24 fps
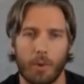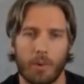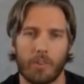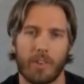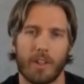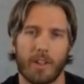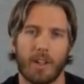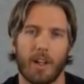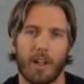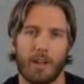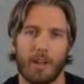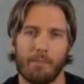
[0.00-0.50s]
What's
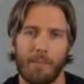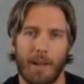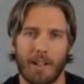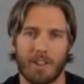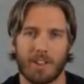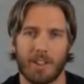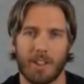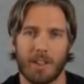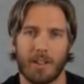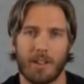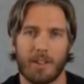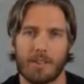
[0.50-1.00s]
the kind of
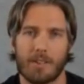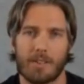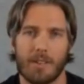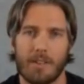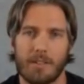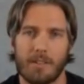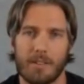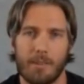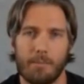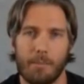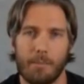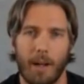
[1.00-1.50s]
magic that
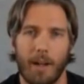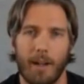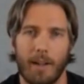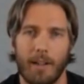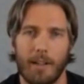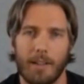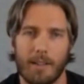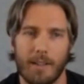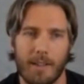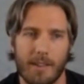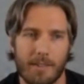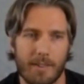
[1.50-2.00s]
sits in
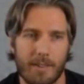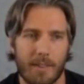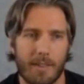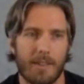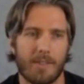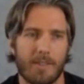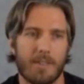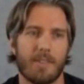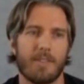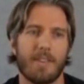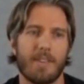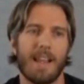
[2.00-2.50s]
behind this? And
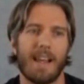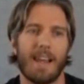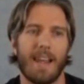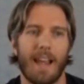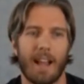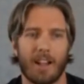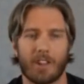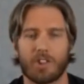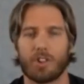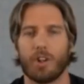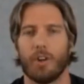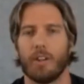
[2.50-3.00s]
this is the
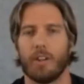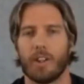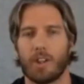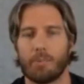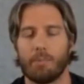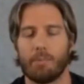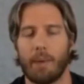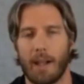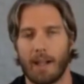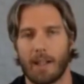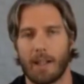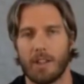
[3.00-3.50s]

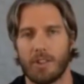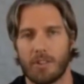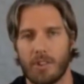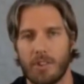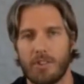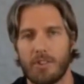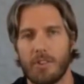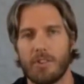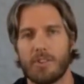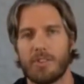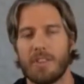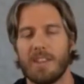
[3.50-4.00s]
electronics package.
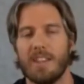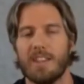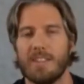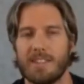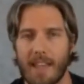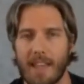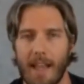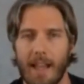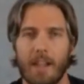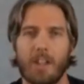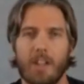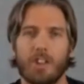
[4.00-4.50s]
This is the
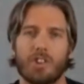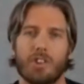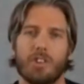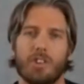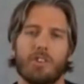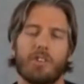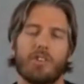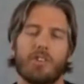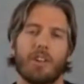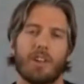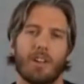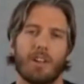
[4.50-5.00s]

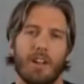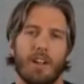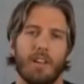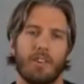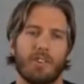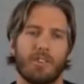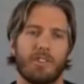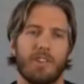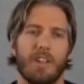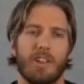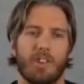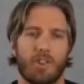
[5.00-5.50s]
intelligence that kind of
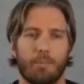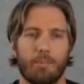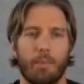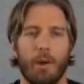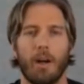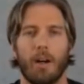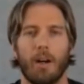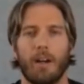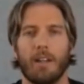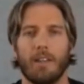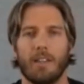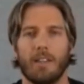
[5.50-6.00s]
sits
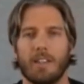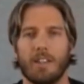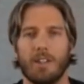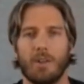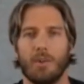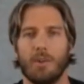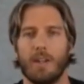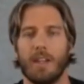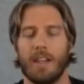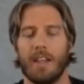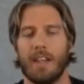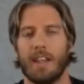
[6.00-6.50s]
behind the
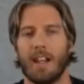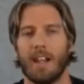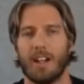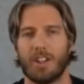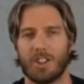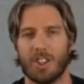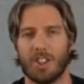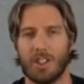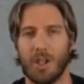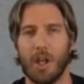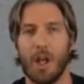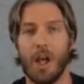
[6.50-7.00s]
unit and
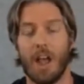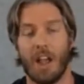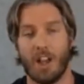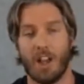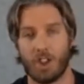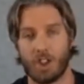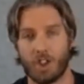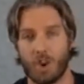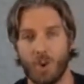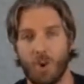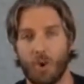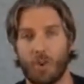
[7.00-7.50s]
actually
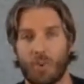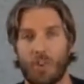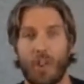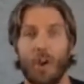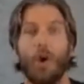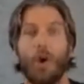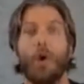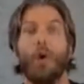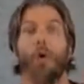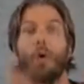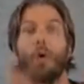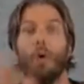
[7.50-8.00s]
ensures
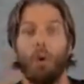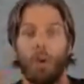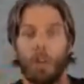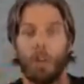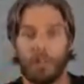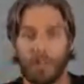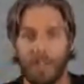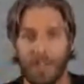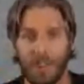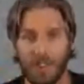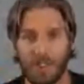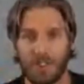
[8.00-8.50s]
that all
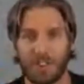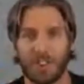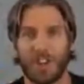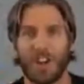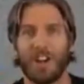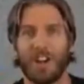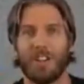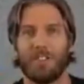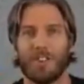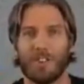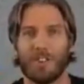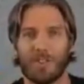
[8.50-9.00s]
of these
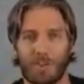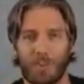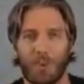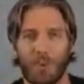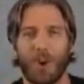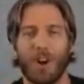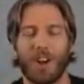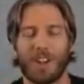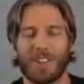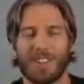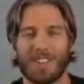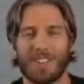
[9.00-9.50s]
drivers
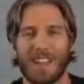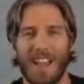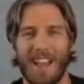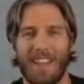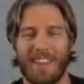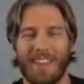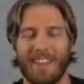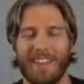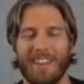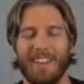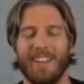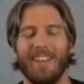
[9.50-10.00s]
work
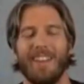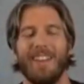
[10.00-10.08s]
together.